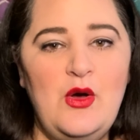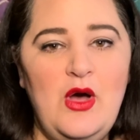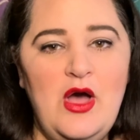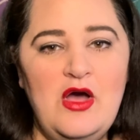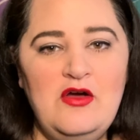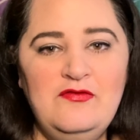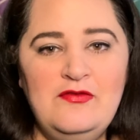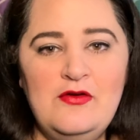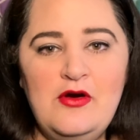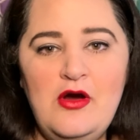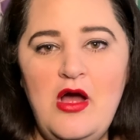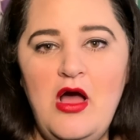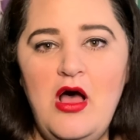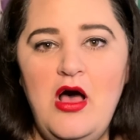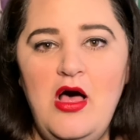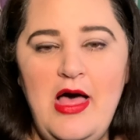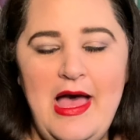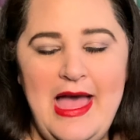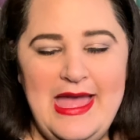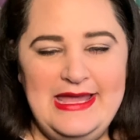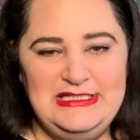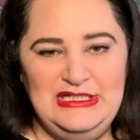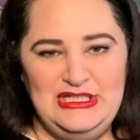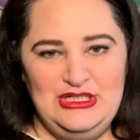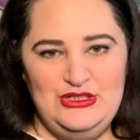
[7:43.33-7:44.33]
overall,
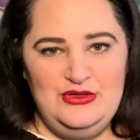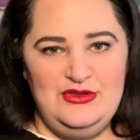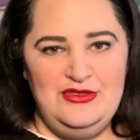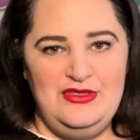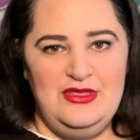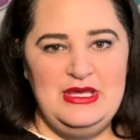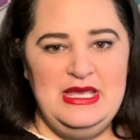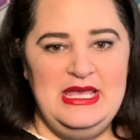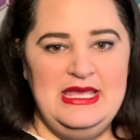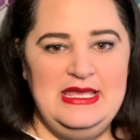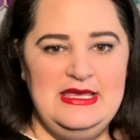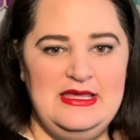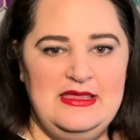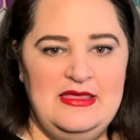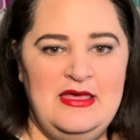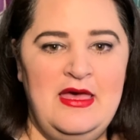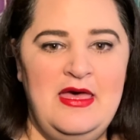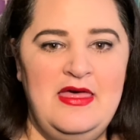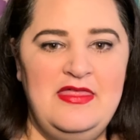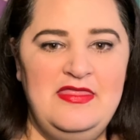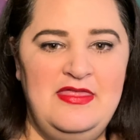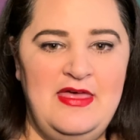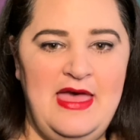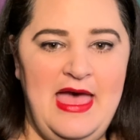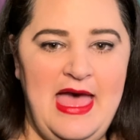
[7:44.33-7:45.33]
I do think
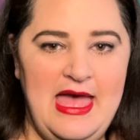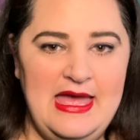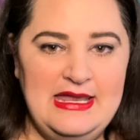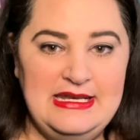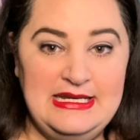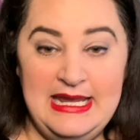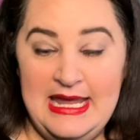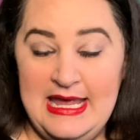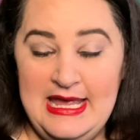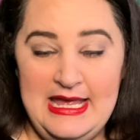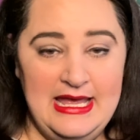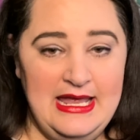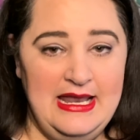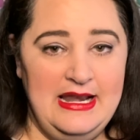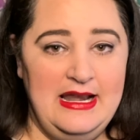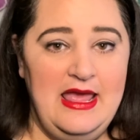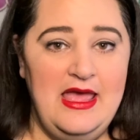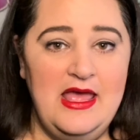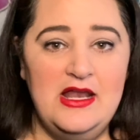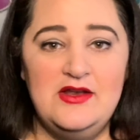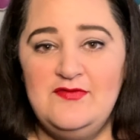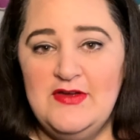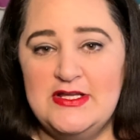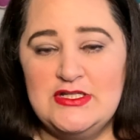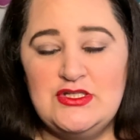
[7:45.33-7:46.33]
that an
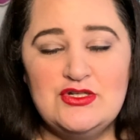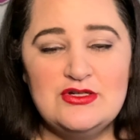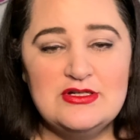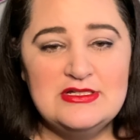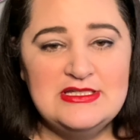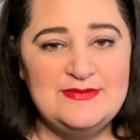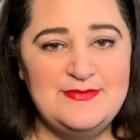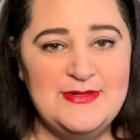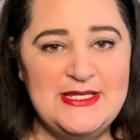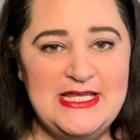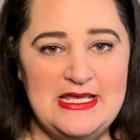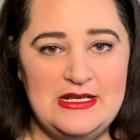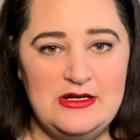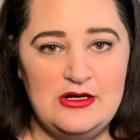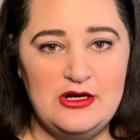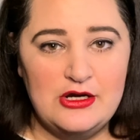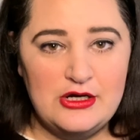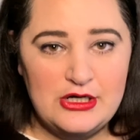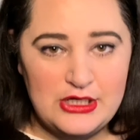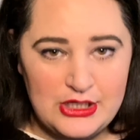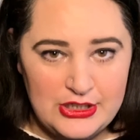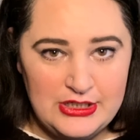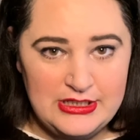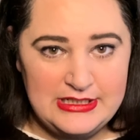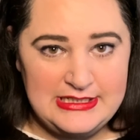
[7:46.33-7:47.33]
adventurous beginner
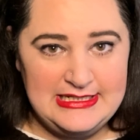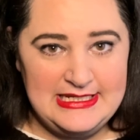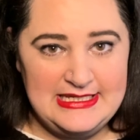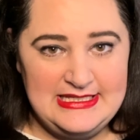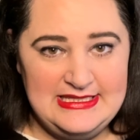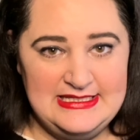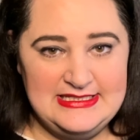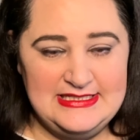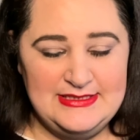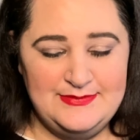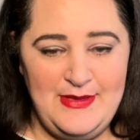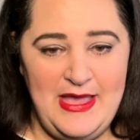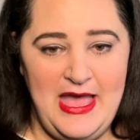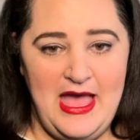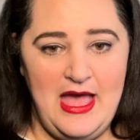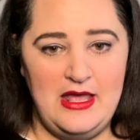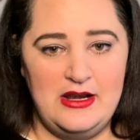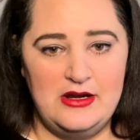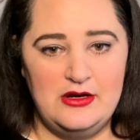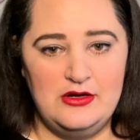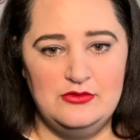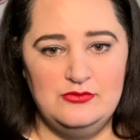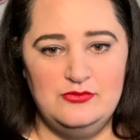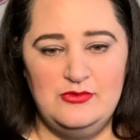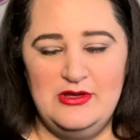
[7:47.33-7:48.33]
could knit this
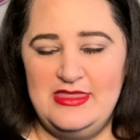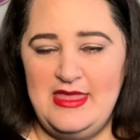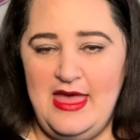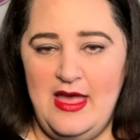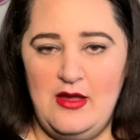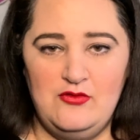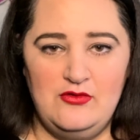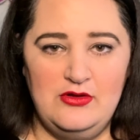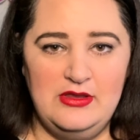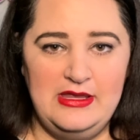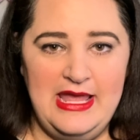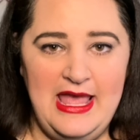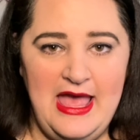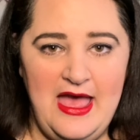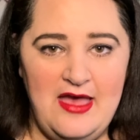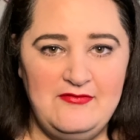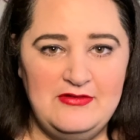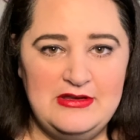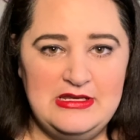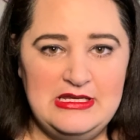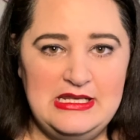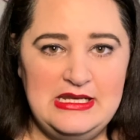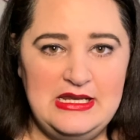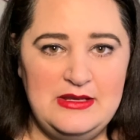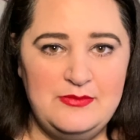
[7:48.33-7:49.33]
pattern without really
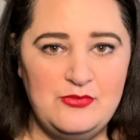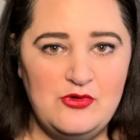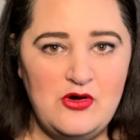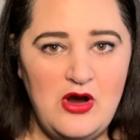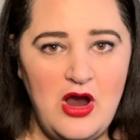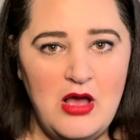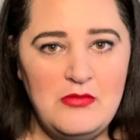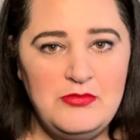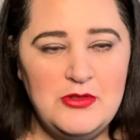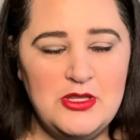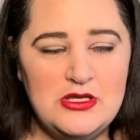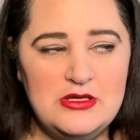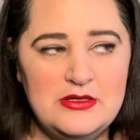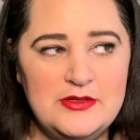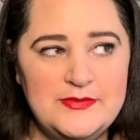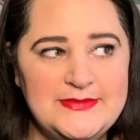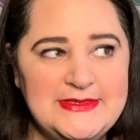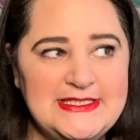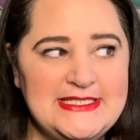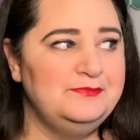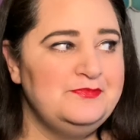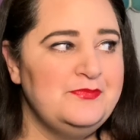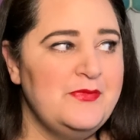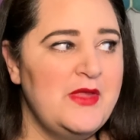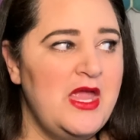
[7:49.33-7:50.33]
having any
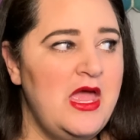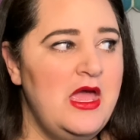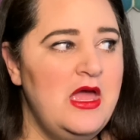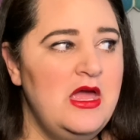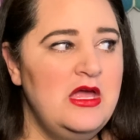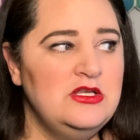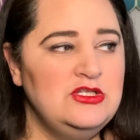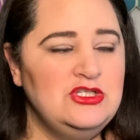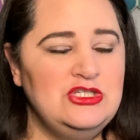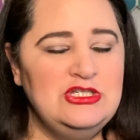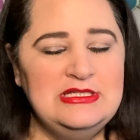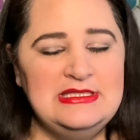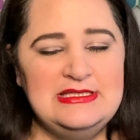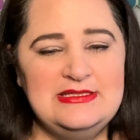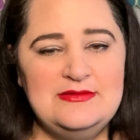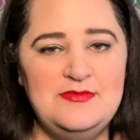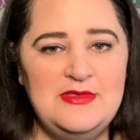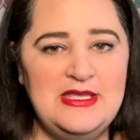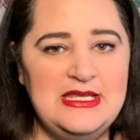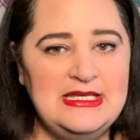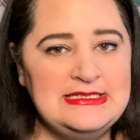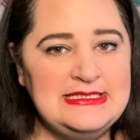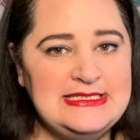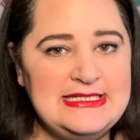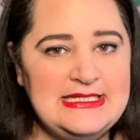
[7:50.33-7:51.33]
problems. Just some
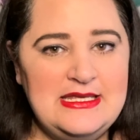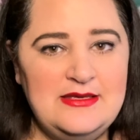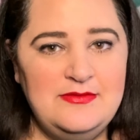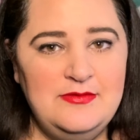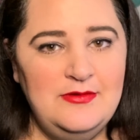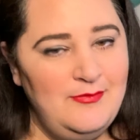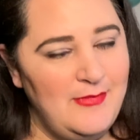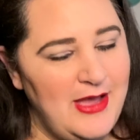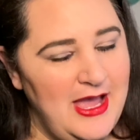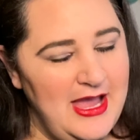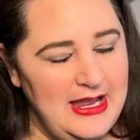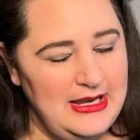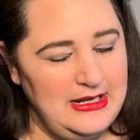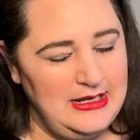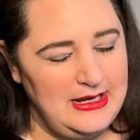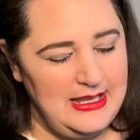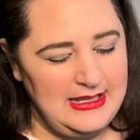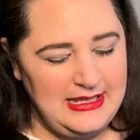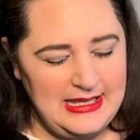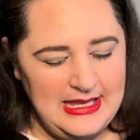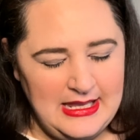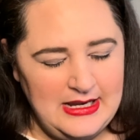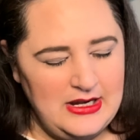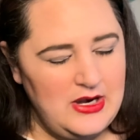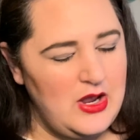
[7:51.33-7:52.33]
things to keep in mind.
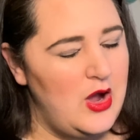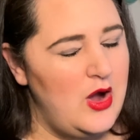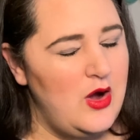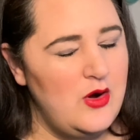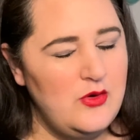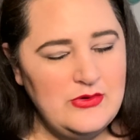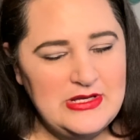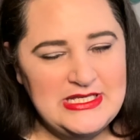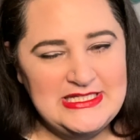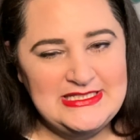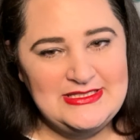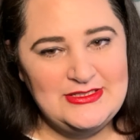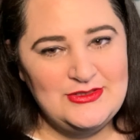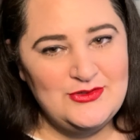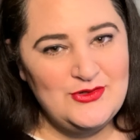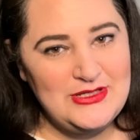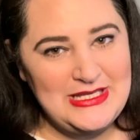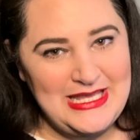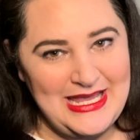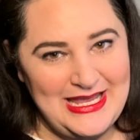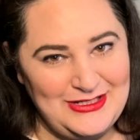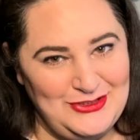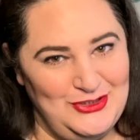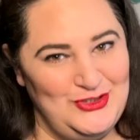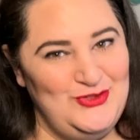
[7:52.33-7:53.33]
Again, always do a
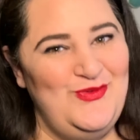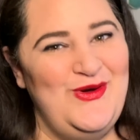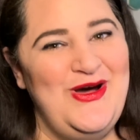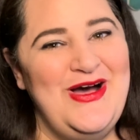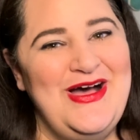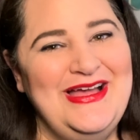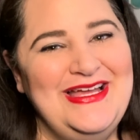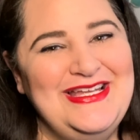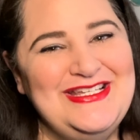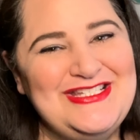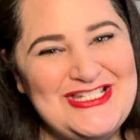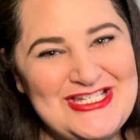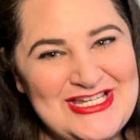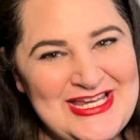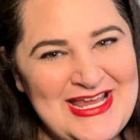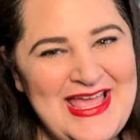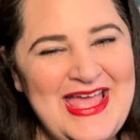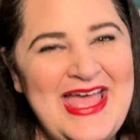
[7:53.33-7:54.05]
gauge swatch.